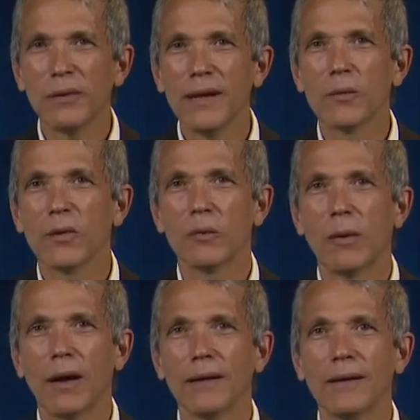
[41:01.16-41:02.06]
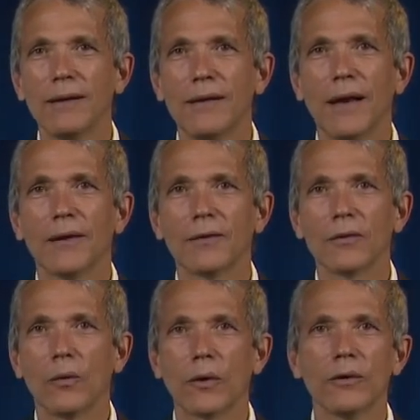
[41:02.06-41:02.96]
responding yes
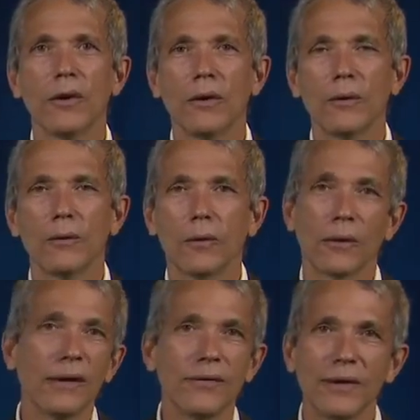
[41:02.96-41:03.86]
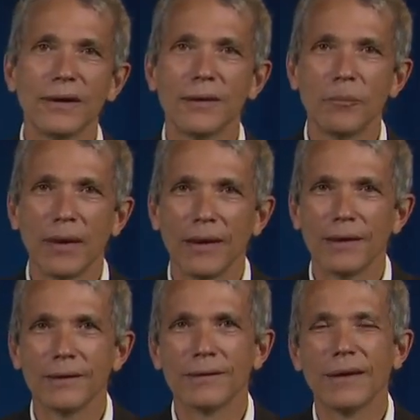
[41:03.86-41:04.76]
or no, or even it
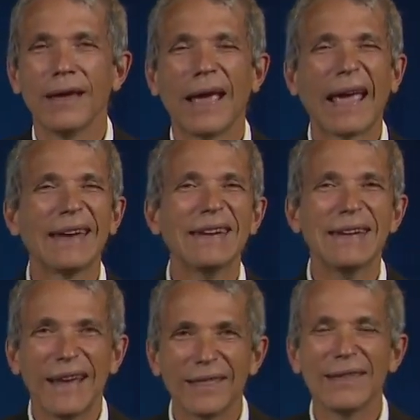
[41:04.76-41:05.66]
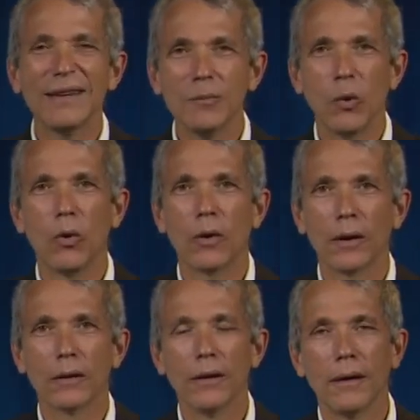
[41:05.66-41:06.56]
depends, and nothing
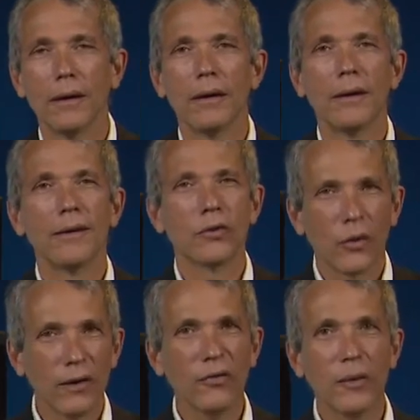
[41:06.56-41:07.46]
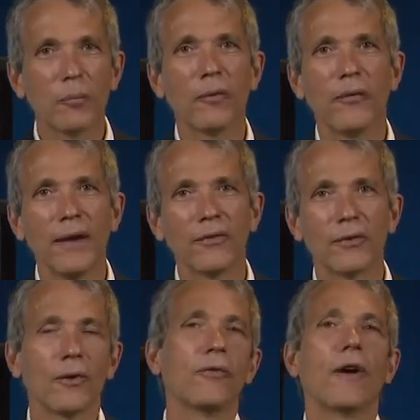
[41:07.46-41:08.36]
more. Trust the professor
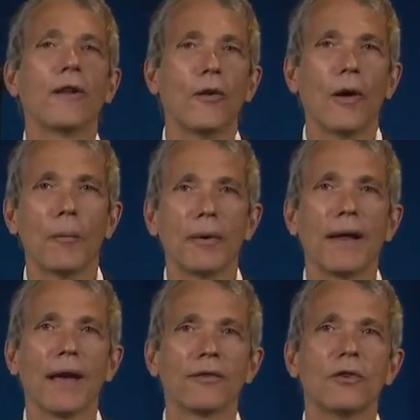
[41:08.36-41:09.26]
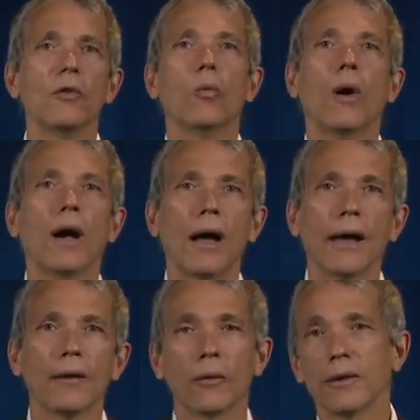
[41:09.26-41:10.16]
to follow up and ask you why,
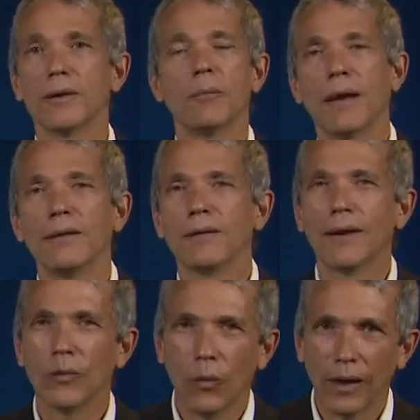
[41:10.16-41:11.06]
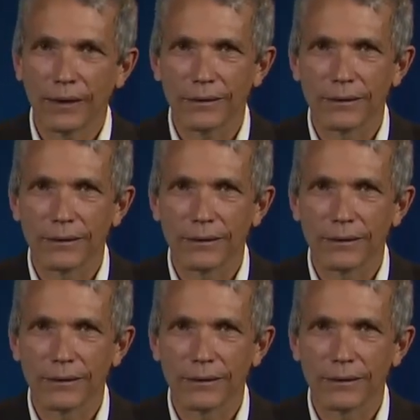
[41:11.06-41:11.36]
or it depends on what.